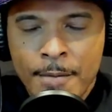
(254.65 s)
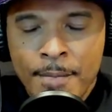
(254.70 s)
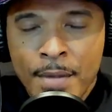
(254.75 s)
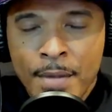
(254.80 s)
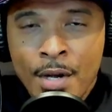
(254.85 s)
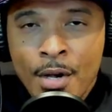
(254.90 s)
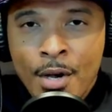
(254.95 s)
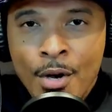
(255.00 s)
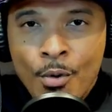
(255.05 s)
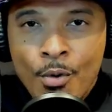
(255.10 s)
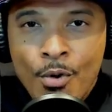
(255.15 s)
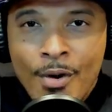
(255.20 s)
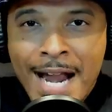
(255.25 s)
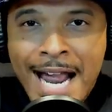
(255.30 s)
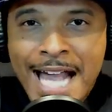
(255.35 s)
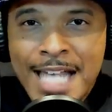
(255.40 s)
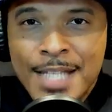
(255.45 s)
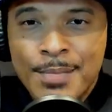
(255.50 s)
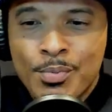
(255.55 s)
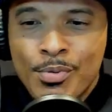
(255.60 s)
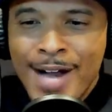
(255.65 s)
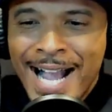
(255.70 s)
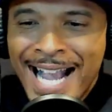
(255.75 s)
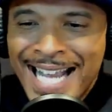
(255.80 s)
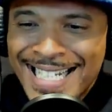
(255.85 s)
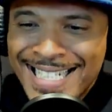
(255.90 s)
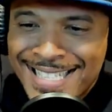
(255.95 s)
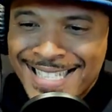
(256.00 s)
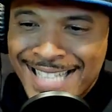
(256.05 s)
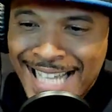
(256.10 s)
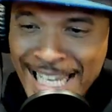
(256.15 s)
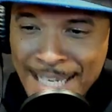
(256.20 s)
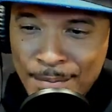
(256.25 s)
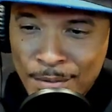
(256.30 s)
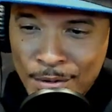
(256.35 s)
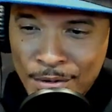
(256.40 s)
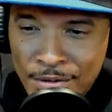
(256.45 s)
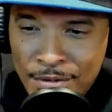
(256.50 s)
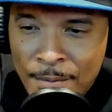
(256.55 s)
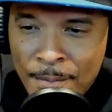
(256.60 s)
Whereas Brian
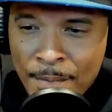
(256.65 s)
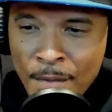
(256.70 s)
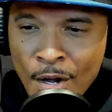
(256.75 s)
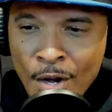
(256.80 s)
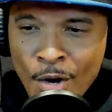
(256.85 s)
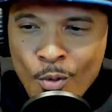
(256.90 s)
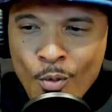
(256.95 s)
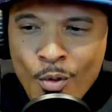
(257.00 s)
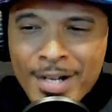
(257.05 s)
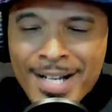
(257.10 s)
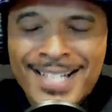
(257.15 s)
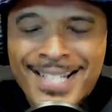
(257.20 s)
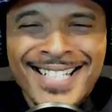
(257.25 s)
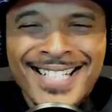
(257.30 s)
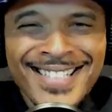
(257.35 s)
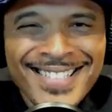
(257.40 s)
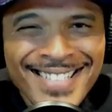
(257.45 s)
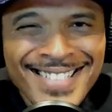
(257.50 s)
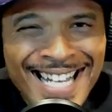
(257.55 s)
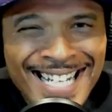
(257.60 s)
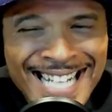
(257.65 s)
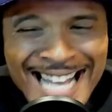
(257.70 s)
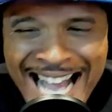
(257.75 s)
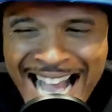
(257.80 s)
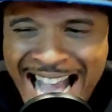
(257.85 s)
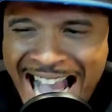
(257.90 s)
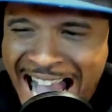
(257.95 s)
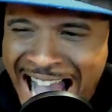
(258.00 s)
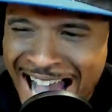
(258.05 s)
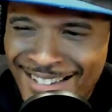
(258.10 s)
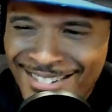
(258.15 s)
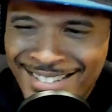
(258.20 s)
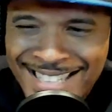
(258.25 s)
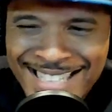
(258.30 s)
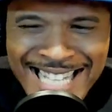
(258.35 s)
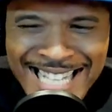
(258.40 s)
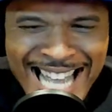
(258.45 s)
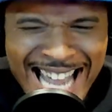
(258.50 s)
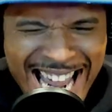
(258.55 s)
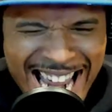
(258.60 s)
Daboll wanted to let Allen
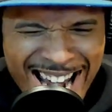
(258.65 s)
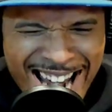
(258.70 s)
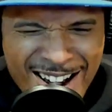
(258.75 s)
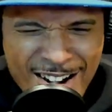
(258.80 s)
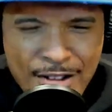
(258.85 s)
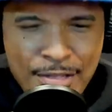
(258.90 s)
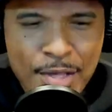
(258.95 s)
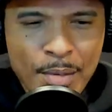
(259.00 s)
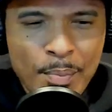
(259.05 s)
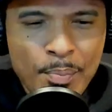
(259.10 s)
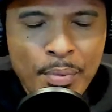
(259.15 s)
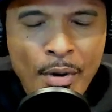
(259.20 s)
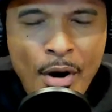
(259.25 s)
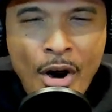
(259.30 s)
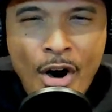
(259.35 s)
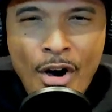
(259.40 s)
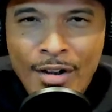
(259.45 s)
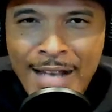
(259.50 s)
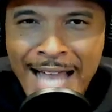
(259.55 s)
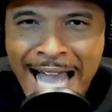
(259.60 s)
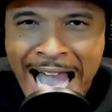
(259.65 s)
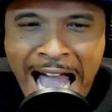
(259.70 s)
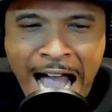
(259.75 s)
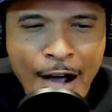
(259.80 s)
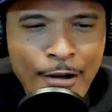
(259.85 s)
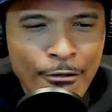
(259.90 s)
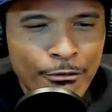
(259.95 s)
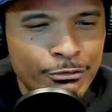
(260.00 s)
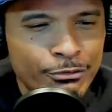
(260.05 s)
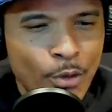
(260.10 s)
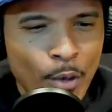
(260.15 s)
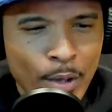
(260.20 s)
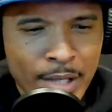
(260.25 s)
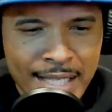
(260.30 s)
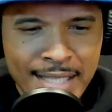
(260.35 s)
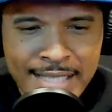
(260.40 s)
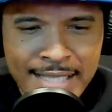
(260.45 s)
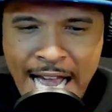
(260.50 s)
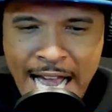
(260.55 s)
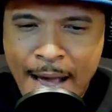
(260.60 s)
air the ball out 40
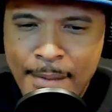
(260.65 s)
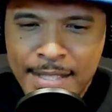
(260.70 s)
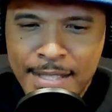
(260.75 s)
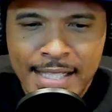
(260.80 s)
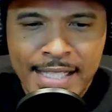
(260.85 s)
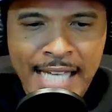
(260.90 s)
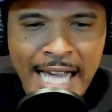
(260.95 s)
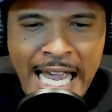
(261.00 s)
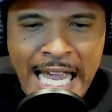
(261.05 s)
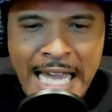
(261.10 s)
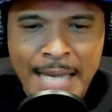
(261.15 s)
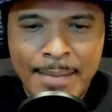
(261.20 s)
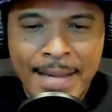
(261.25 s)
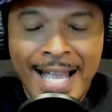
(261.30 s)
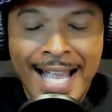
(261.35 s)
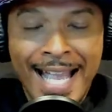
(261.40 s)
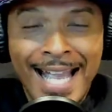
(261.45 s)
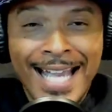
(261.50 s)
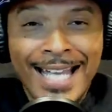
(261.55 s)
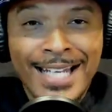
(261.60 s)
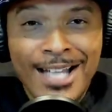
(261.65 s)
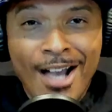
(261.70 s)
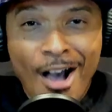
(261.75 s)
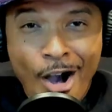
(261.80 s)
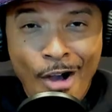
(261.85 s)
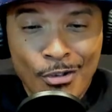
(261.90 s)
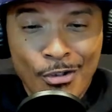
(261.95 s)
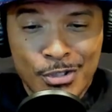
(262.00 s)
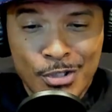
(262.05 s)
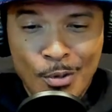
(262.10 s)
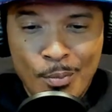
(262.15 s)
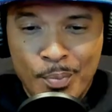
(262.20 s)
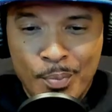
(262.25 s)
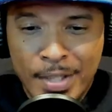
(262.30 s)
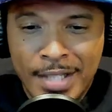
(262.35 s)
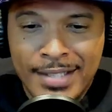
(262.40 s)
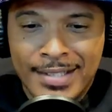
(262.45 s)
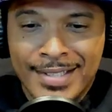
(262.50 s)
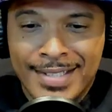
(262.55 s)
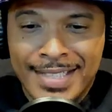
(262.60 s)
times a game and also be
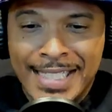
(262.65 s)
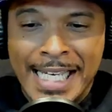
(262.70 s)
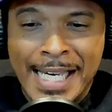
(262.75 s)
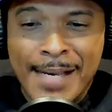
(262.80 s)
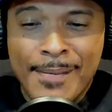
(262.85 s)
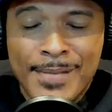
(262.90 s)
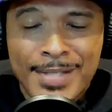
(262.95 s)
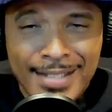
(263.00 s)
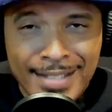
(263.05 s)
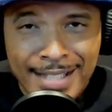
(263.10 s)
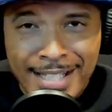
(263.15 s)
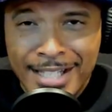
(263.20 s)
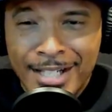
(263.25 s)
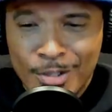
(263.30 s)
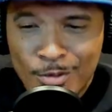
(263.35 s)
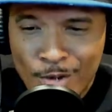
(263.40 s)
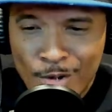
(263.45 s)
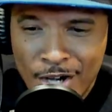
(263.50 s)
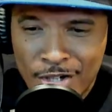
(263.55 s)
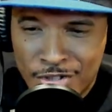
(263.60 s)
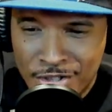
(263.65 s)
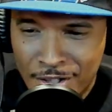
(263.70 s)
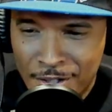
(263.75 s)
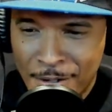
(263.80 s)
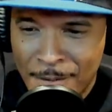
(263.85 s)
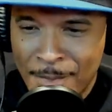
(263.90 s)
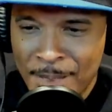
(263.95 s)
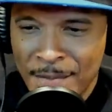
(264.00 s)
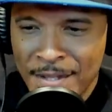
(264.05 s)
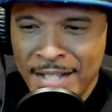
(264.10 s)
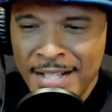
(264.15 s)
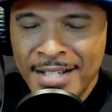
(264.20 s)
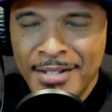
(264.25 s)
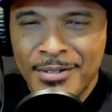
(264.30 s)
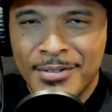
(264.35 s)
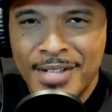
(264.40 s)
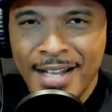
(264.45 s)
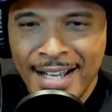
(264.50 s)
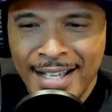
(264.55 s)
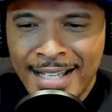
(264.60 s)
the team's leading rusher.
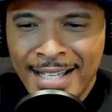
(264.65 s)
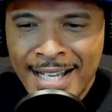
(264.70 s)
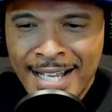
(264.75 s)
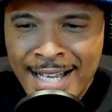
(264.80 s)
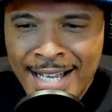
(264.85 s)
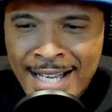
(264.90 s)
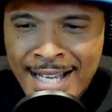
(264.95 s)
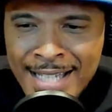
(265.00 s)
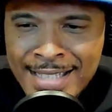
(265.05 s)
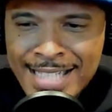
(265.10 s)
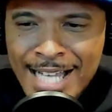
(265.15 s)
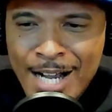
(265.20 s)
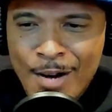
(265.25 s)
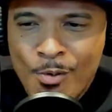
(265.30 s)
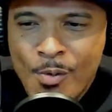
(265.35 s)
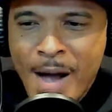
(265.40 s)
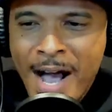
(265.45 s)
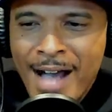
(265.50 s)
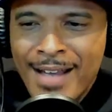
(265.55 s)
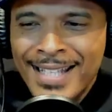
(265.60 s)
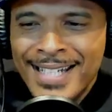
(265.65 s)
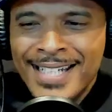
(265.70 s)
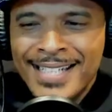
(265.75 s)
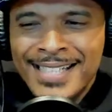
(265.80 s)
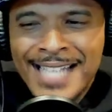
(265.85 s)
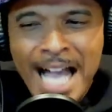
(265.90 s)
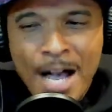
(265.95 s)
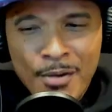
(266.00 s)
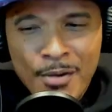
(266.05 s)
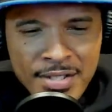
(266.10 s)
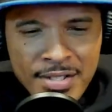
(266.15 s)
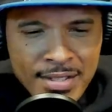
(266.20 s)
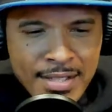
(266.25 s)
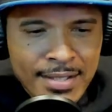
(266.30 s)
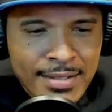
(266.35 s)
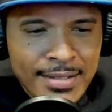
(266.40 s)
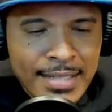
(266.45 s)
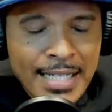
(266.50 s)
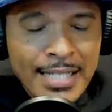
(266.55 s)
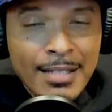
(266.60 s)
Okay, now while it allowed us to
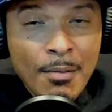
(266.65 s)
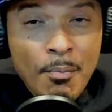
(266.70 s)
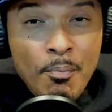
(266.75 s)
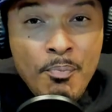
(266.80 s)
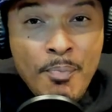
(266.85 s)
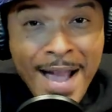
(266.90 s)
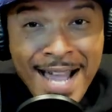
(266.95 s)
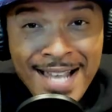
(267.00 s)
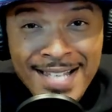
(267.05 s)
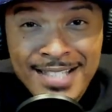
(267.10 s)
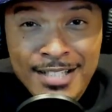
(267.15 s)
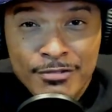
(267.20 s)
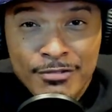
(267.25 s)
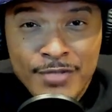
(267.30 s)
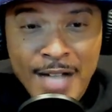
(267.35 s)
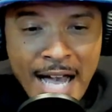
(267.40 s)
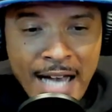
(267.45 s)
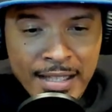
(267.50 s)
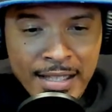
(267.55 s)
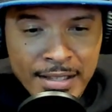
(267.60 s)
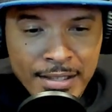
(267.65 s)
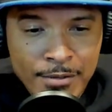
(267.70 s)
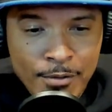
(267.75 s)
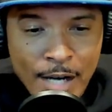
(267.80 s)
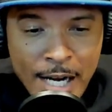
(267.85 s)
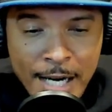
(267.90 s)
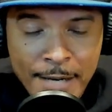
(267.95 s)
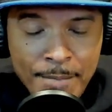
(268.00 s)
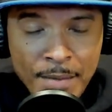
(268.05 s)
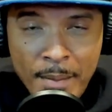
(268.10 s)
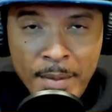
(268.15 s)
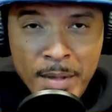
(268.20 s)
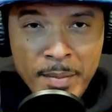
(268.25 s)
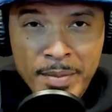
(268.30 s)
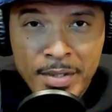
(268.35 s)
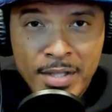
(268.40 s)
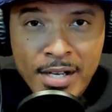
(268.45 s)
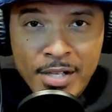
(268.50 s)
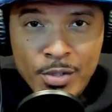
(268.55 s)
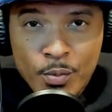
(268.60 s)
see the best of Allen, right, I mean,
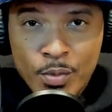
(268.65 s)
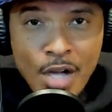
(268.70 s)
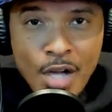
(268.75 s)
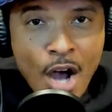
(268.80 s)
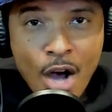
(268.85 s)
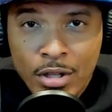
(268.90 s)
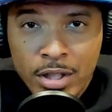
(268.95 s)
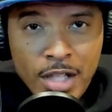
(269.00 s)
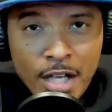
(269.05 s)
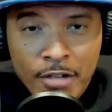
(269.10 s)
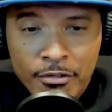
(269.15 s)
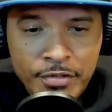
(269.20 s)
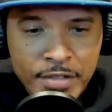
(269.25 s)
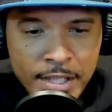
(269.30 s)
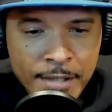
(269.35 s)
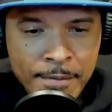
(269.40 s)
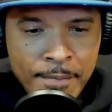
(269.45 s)
because we all loved it,